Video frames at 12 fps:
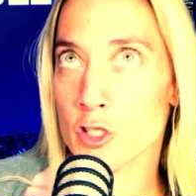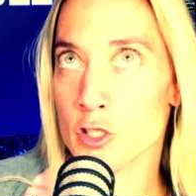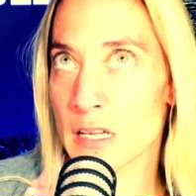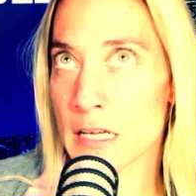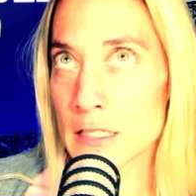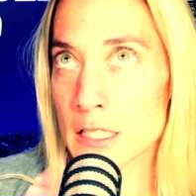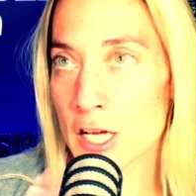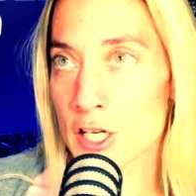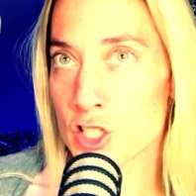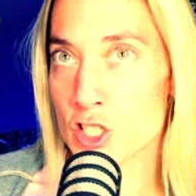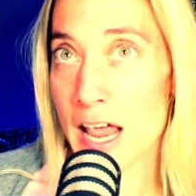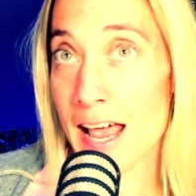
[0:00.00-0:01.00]
me in
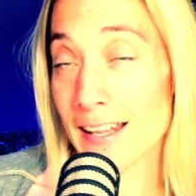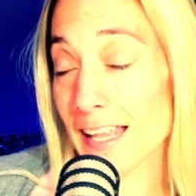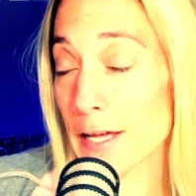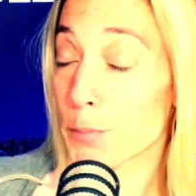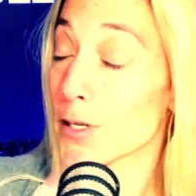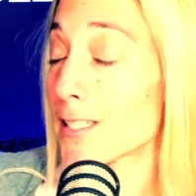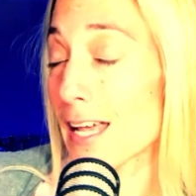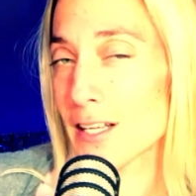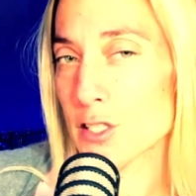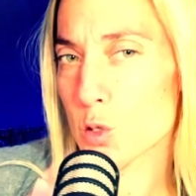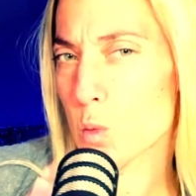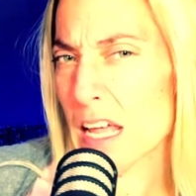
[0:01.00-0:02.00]
lunch and like
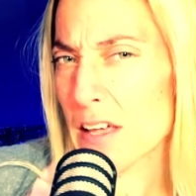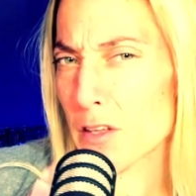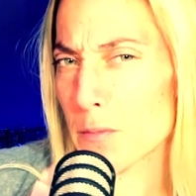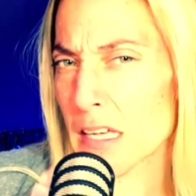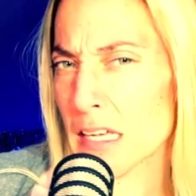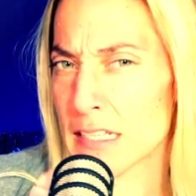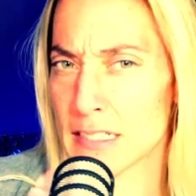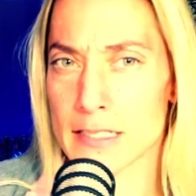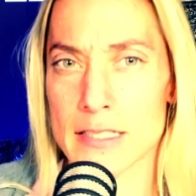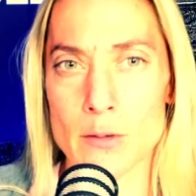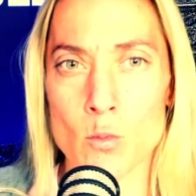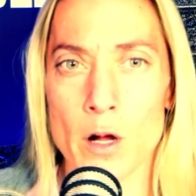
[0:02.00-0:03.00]
pretend to wave at me and did
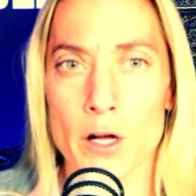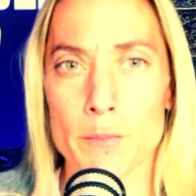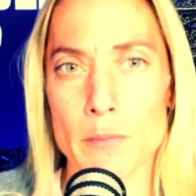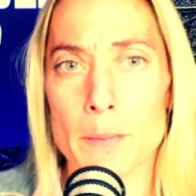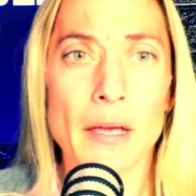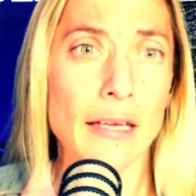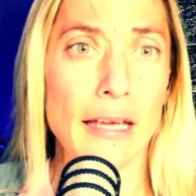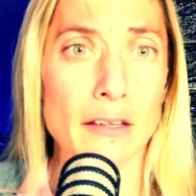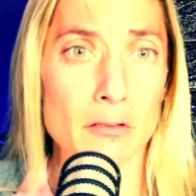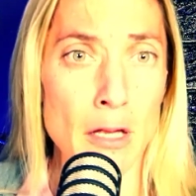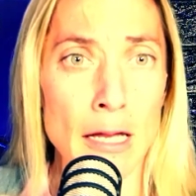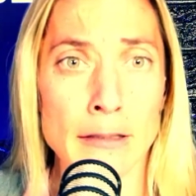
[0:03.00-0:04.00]
some weird mimicking
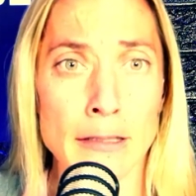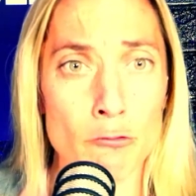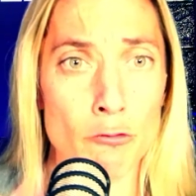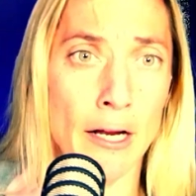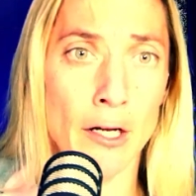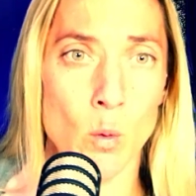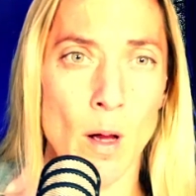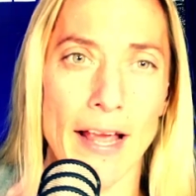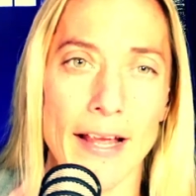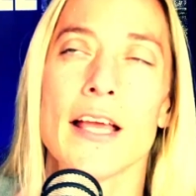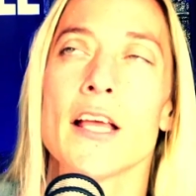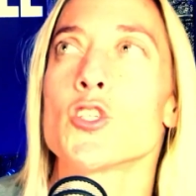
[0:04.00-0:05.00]
thing and then ran
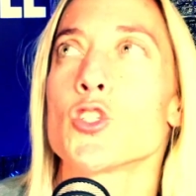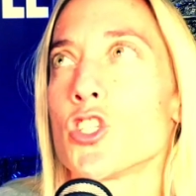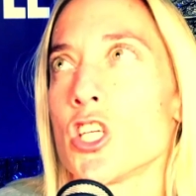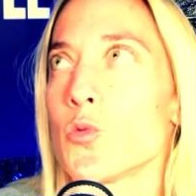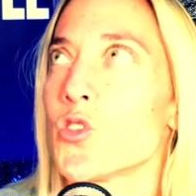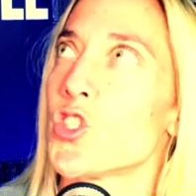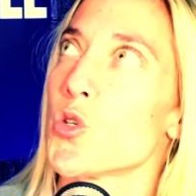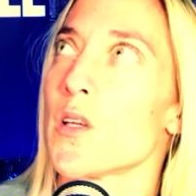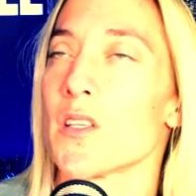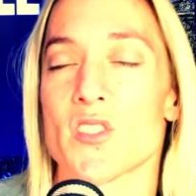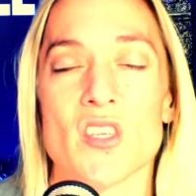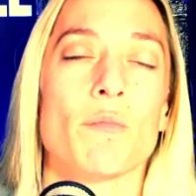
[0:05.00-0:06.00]
away. So she was
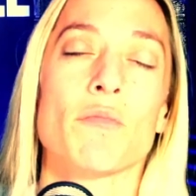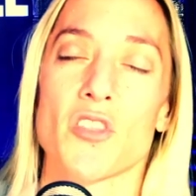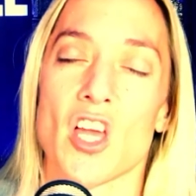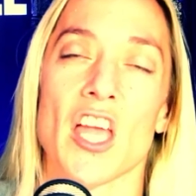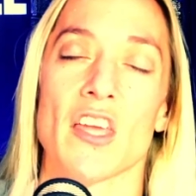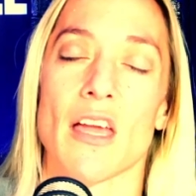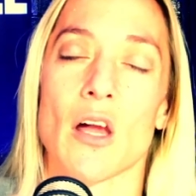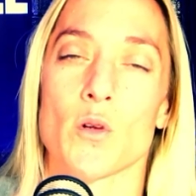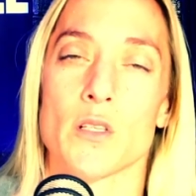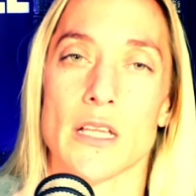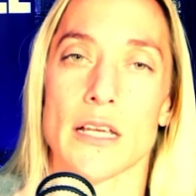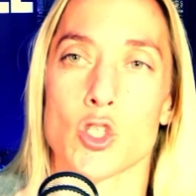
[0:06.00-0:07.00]
doing something that
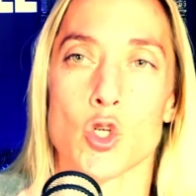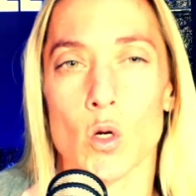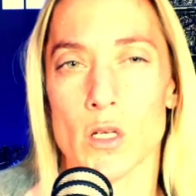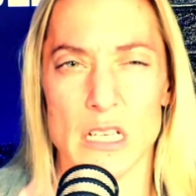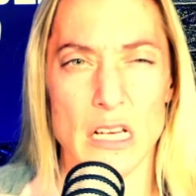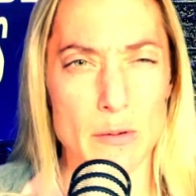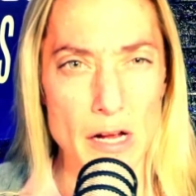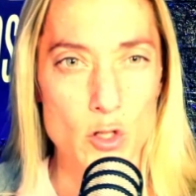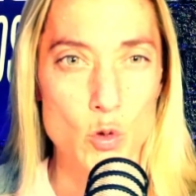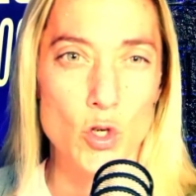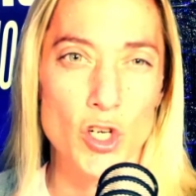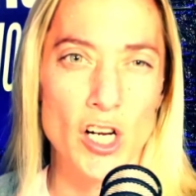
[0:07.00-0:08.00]
was like taunting my
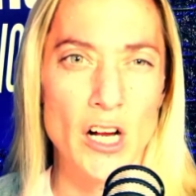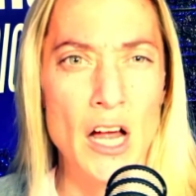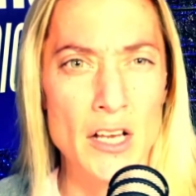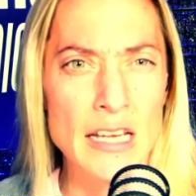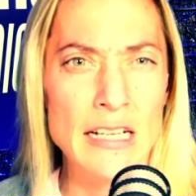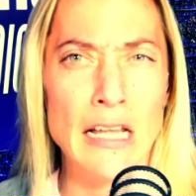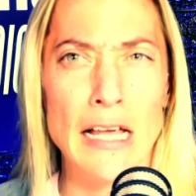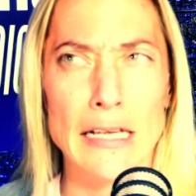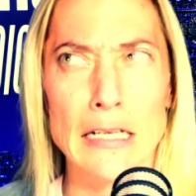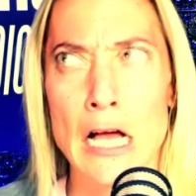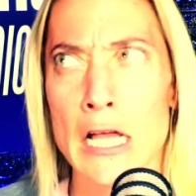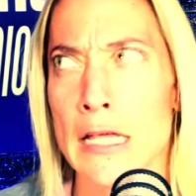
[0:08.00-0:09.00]
daughter in like
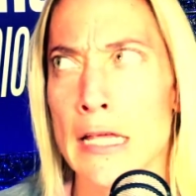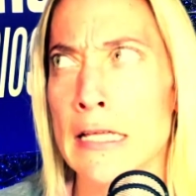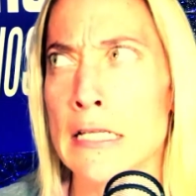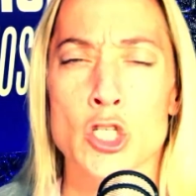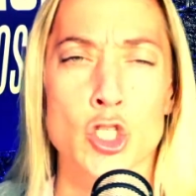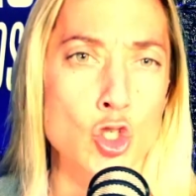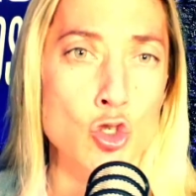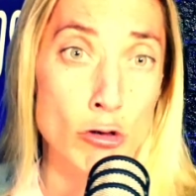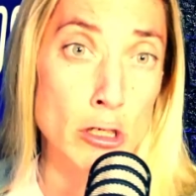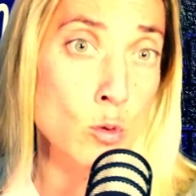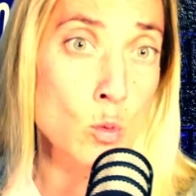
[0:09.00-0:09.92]
an indiscreet